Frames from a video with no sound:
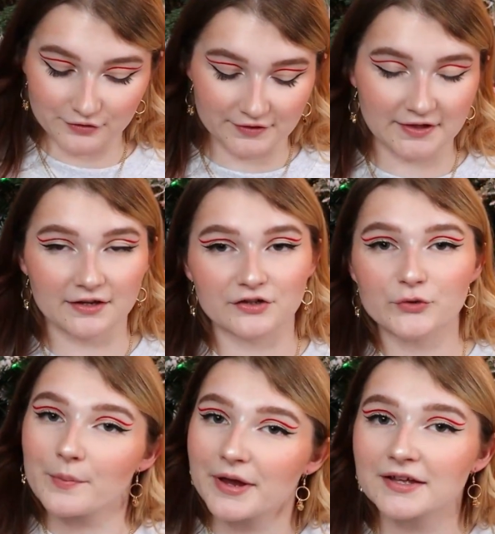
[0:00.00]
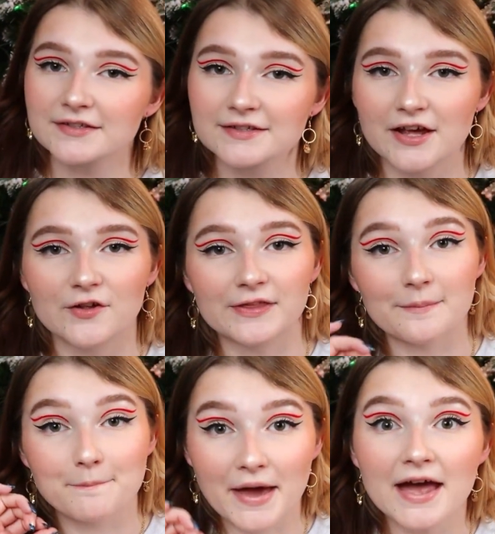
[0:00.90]
of Goose and Gander sweatpants because they are
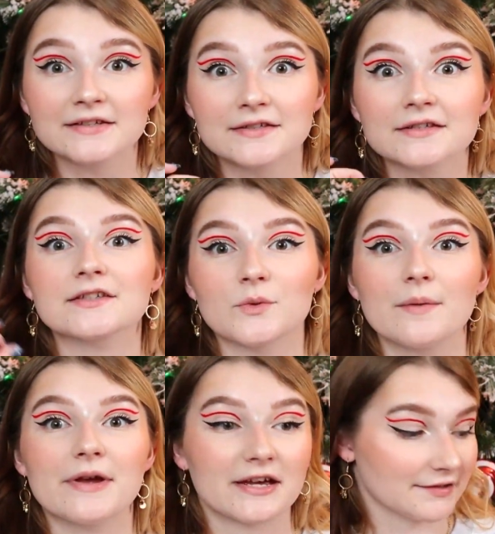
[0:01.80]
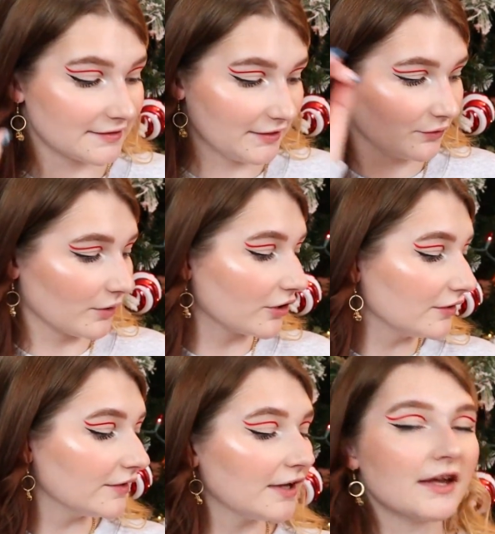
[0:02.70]
the best sweatpants in the
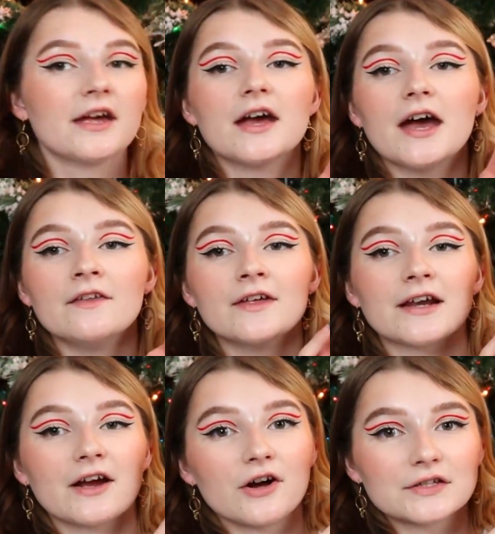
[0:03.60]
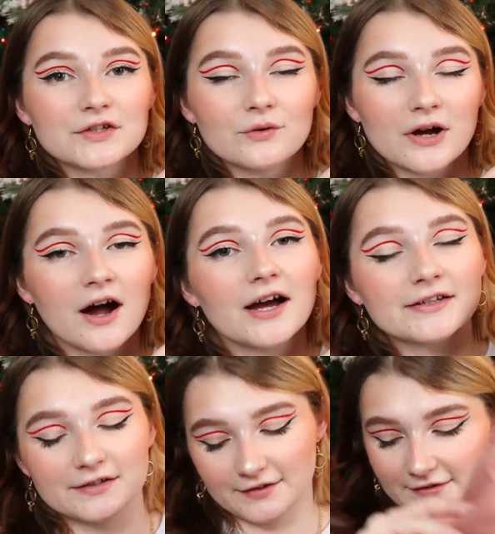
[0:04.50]
world. And then I also
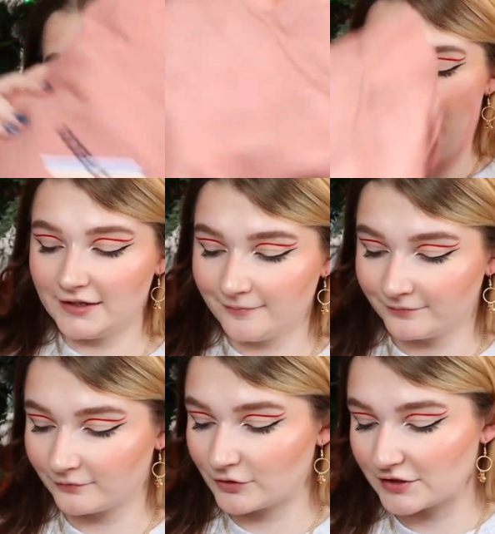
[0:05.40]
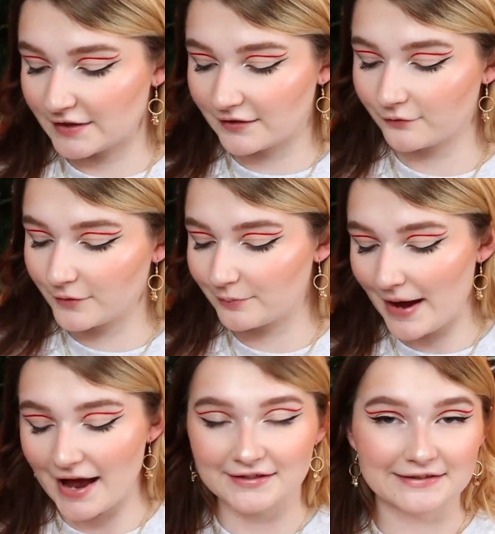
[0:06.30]
got this hoodie which is like from the
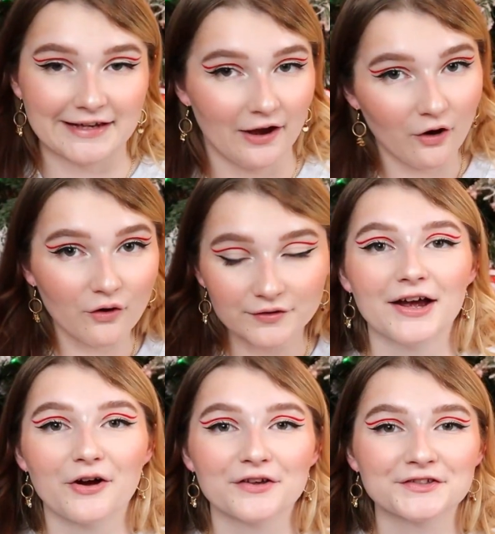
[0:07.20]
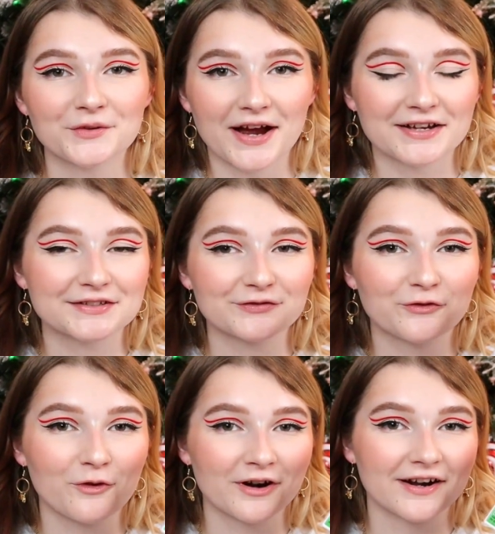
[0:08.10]
pastel. I also asked
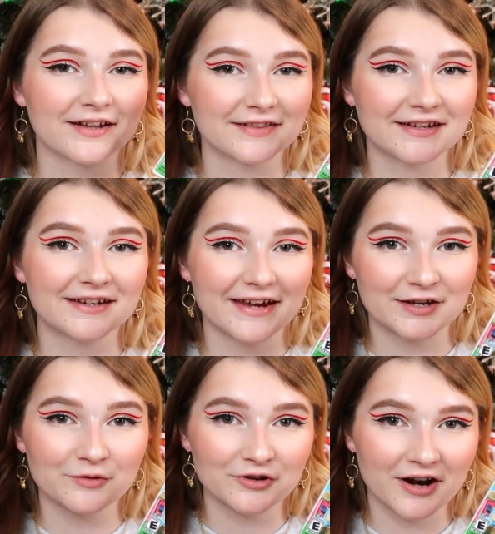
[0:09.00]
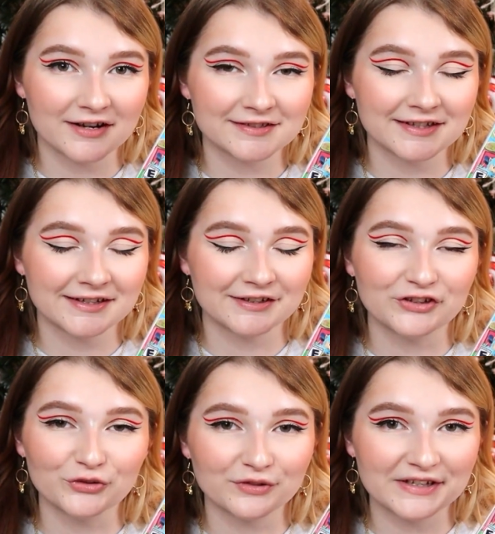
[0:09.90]
for the Animal Crossing
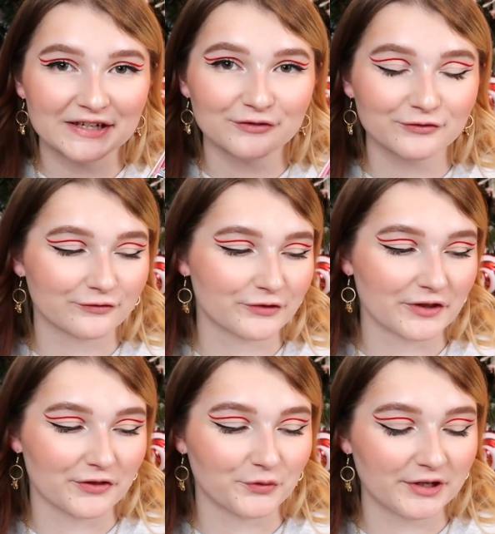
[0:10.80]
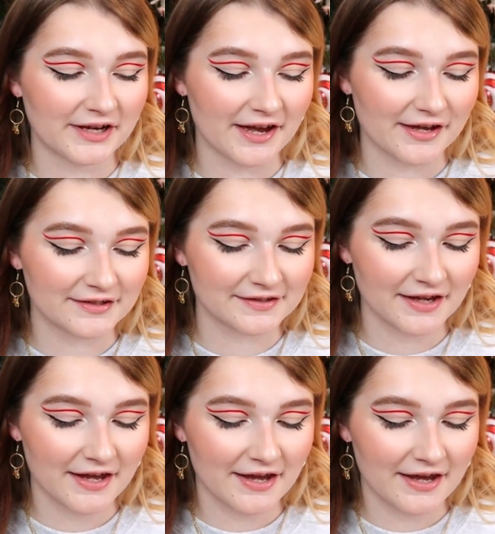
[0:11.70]
New Leaf for the 3DS.
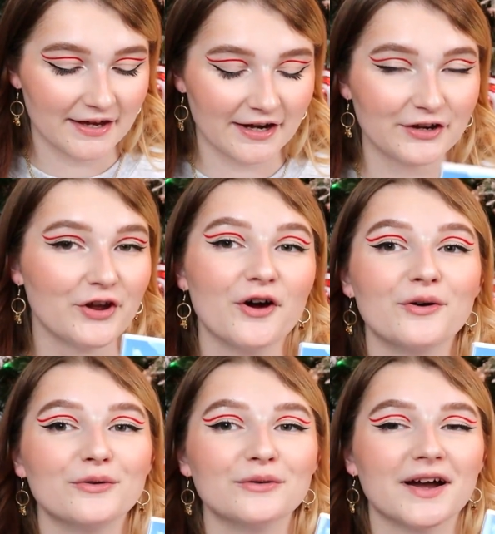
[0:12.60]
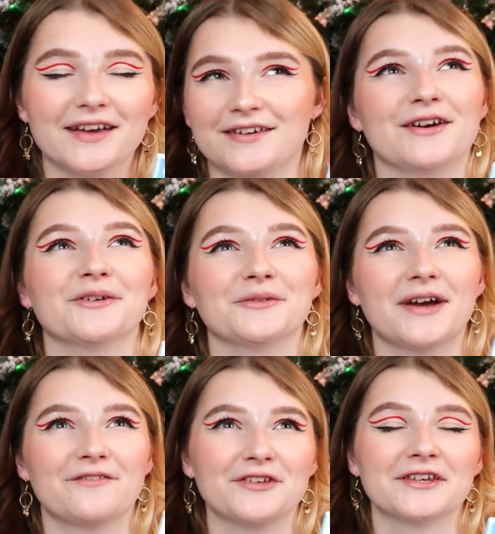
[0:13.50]
And I know, I know.
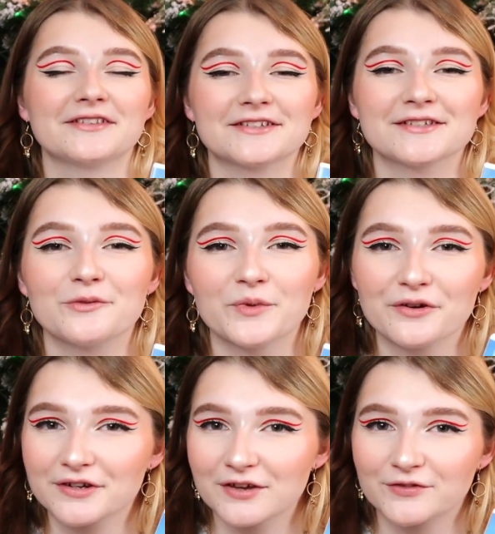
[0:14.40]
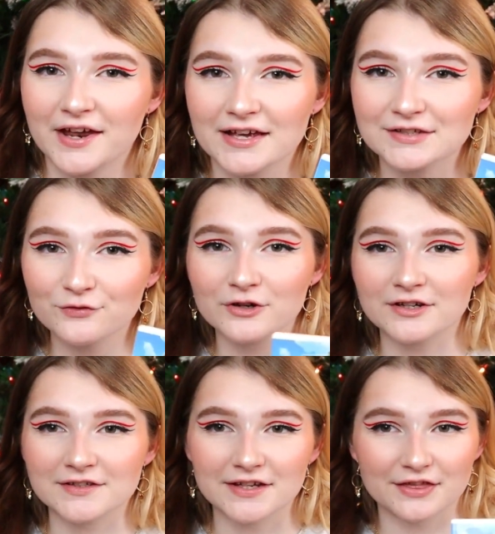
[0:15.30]
I feel like this is a weird gift to ask for
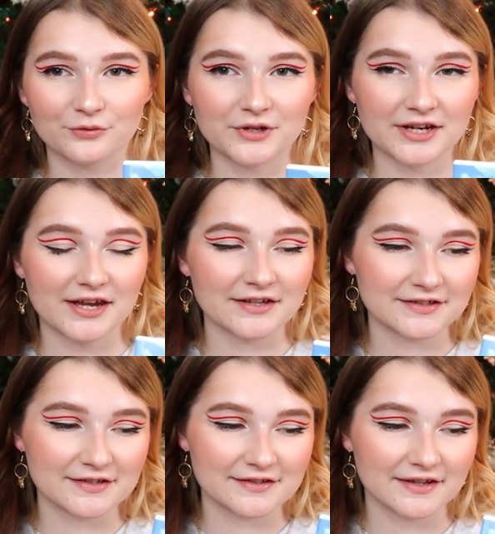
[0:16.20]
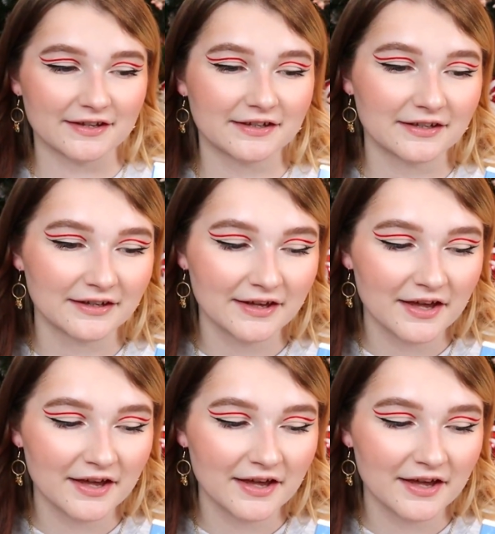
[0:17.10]
because like 3DS is like